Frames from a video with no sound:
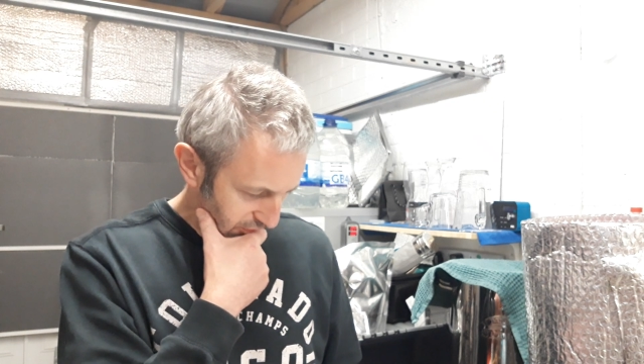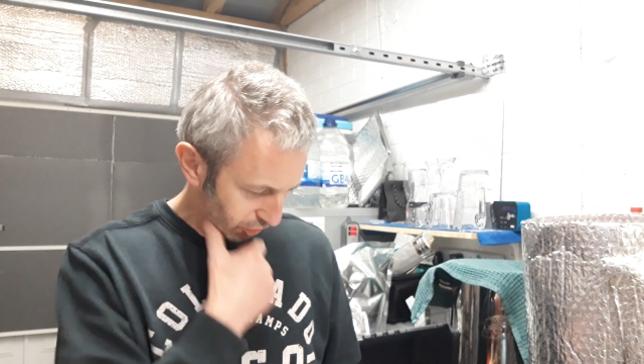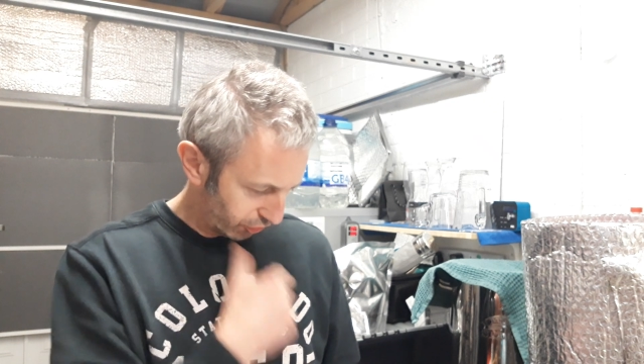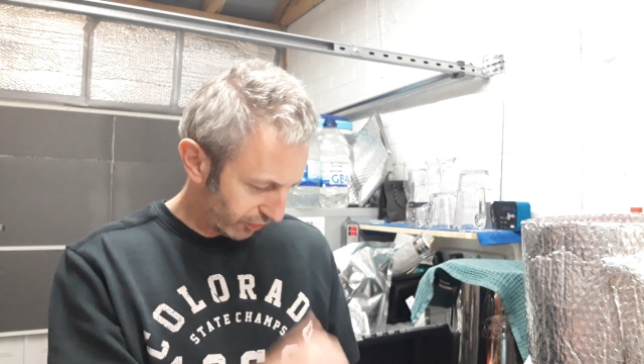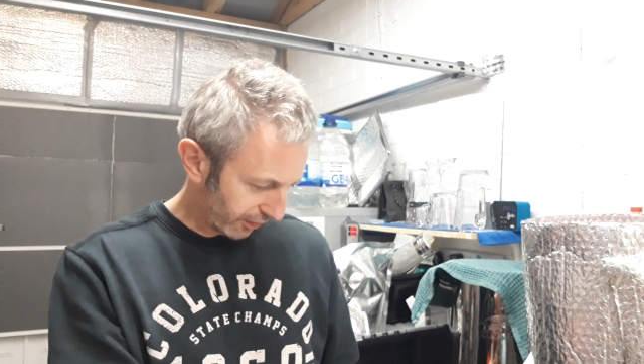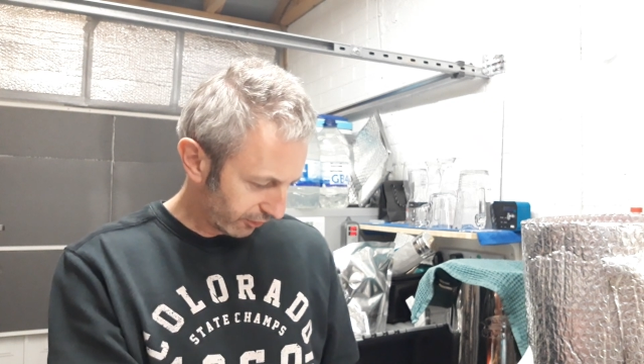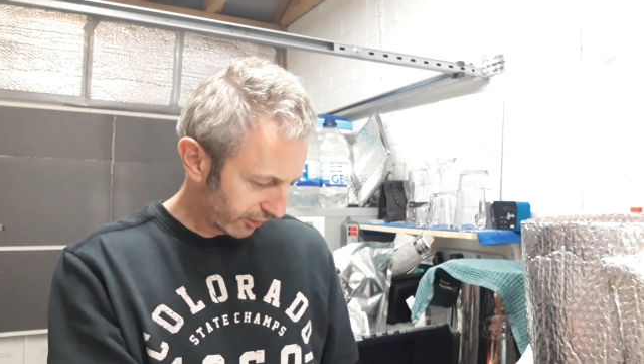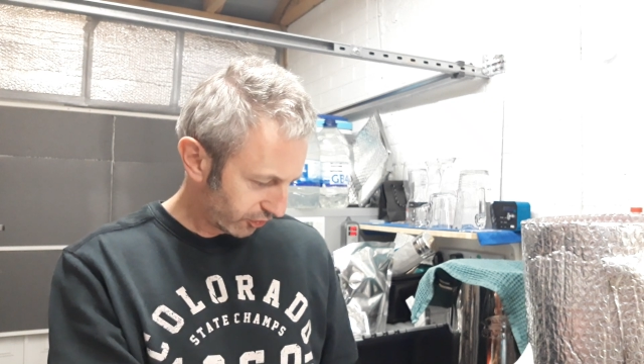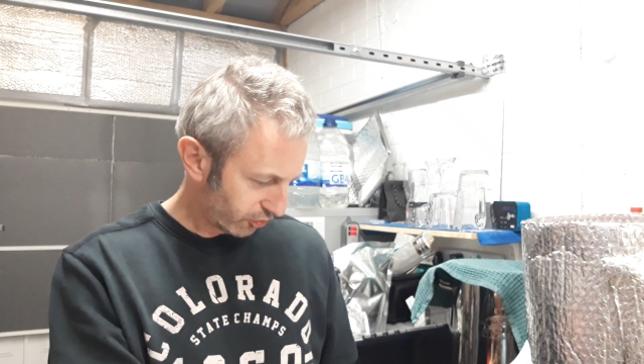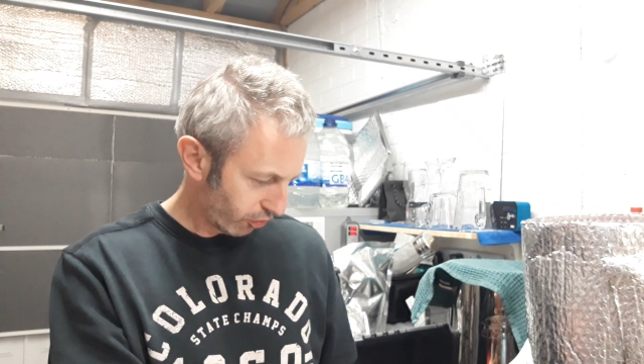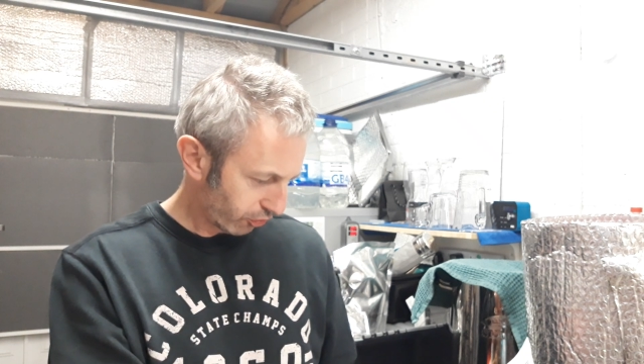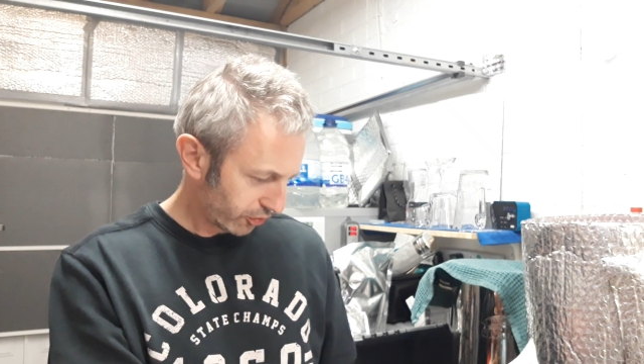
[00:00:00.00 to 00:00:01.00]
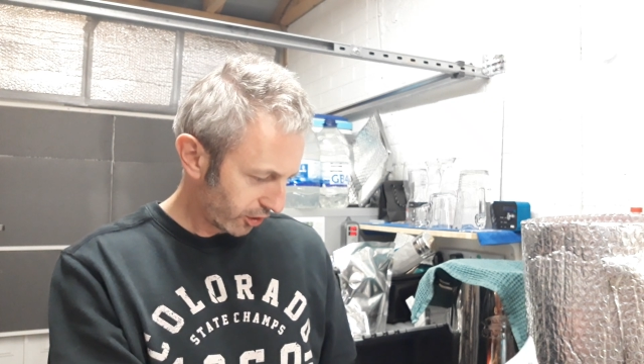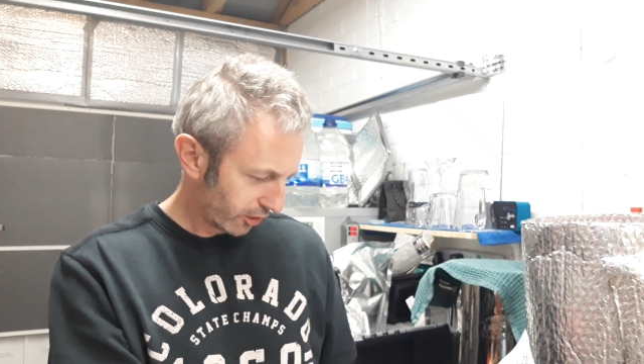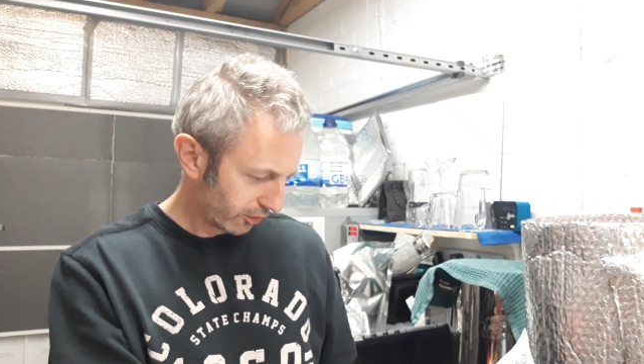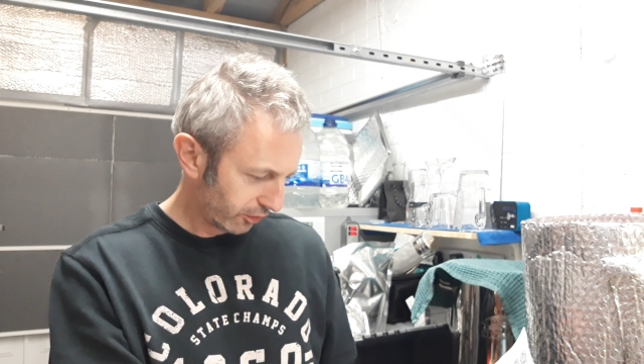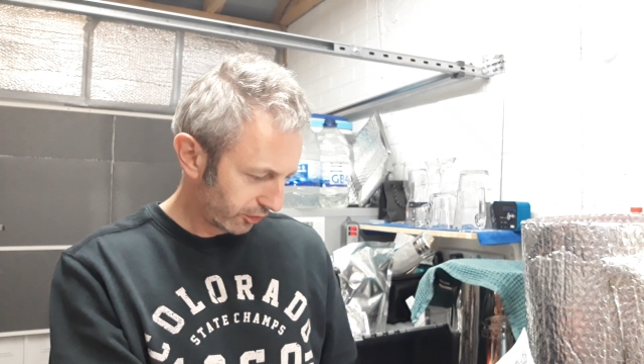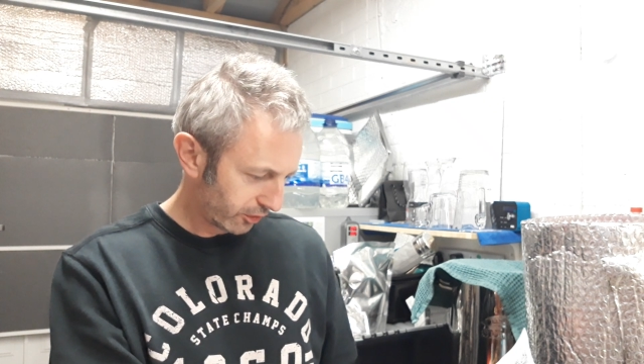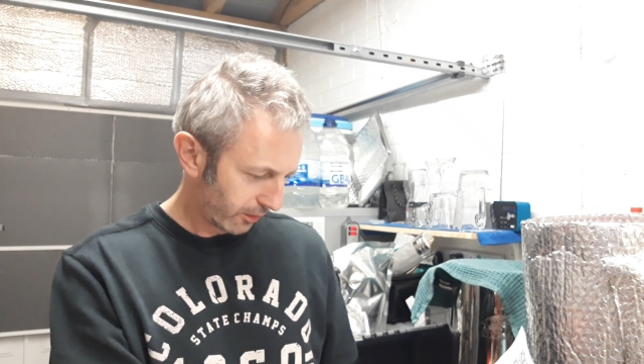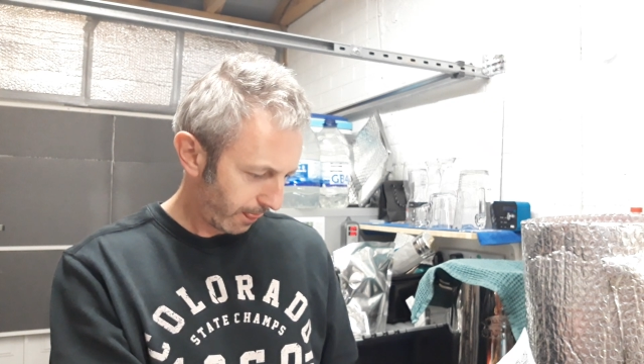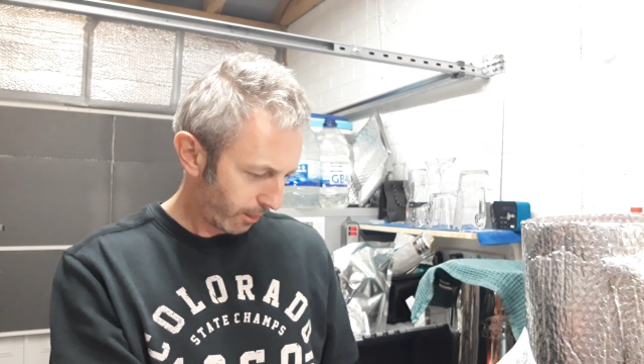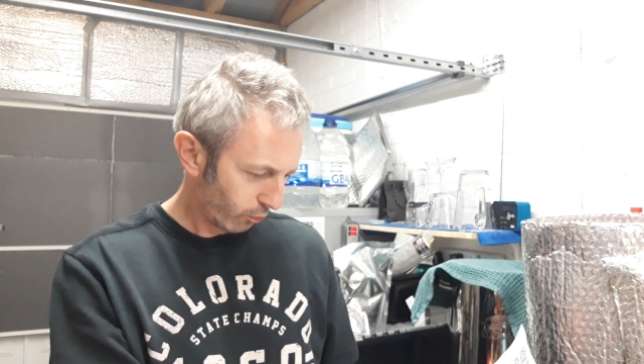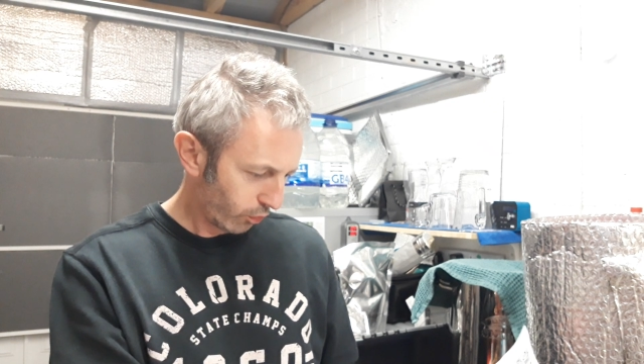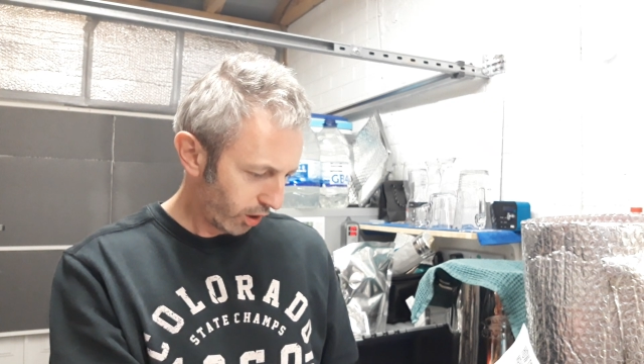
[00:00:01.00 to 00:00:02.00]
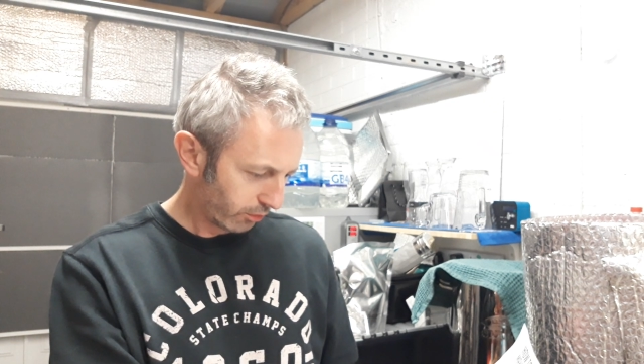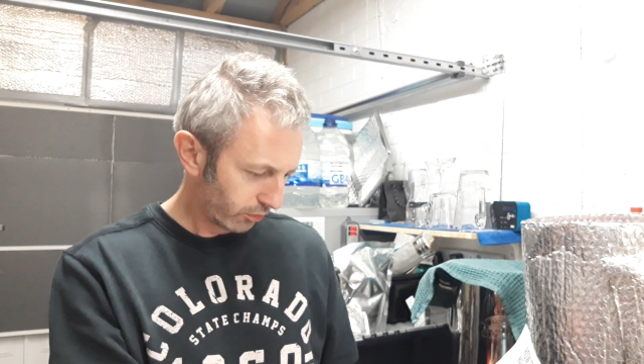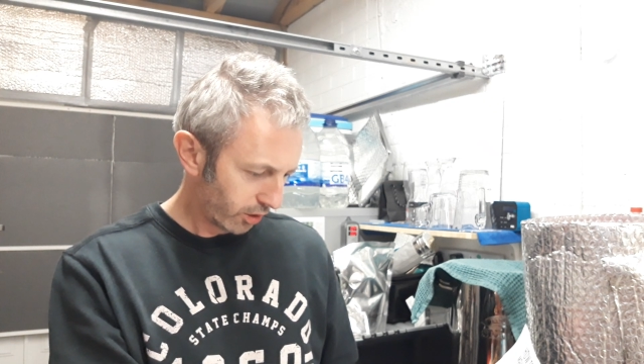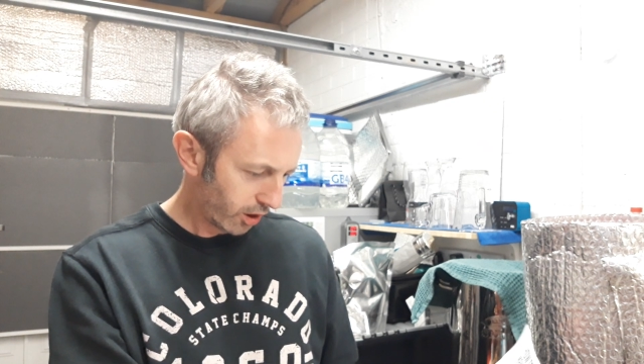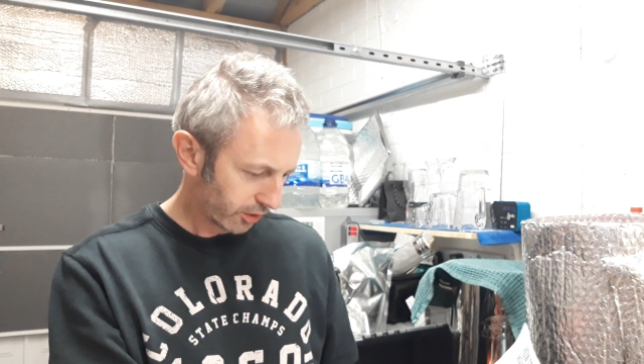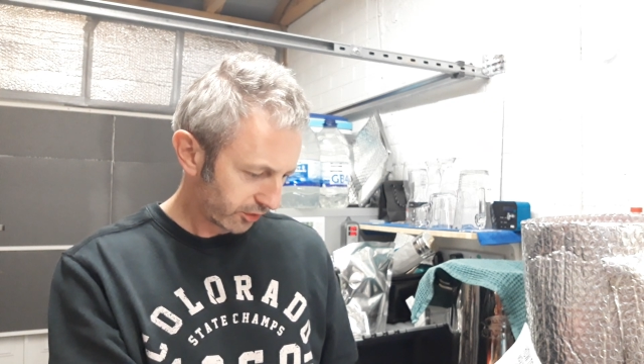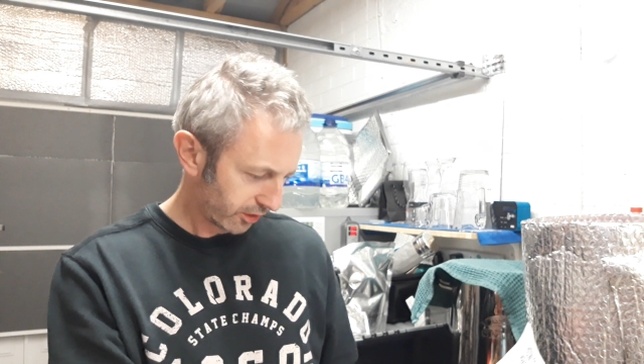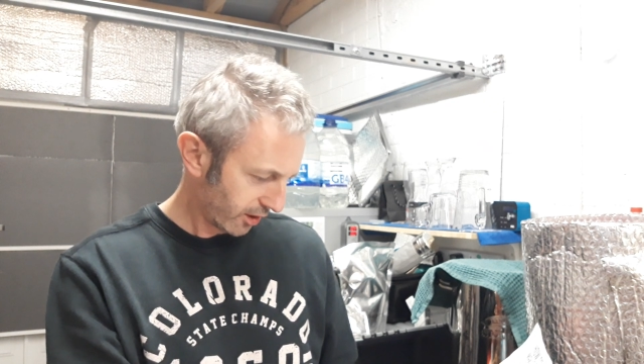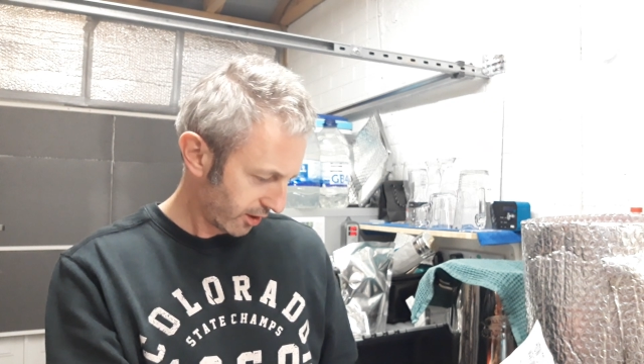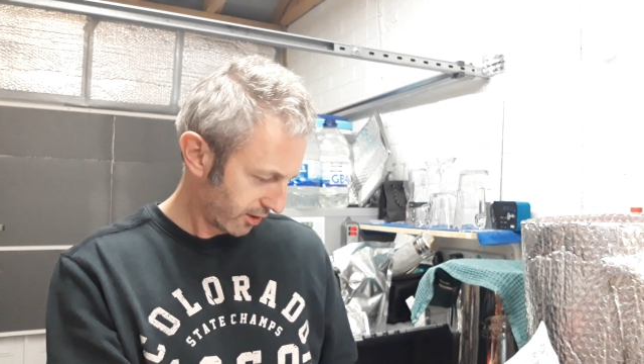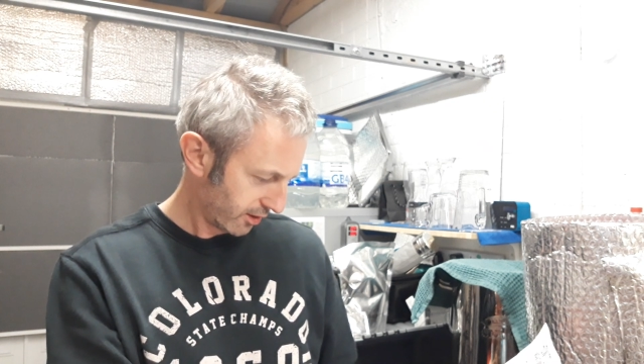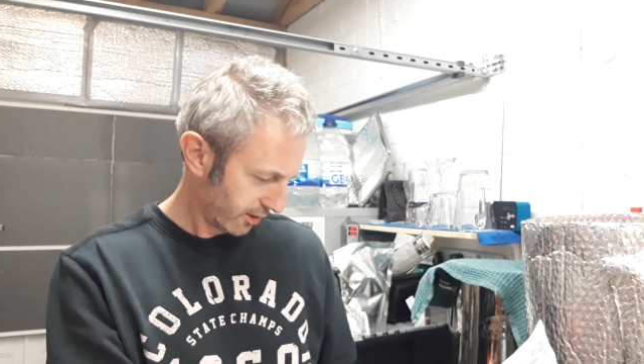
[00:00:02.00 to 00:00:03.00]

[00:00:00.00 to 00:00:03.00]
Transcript: just general instructions: warm water,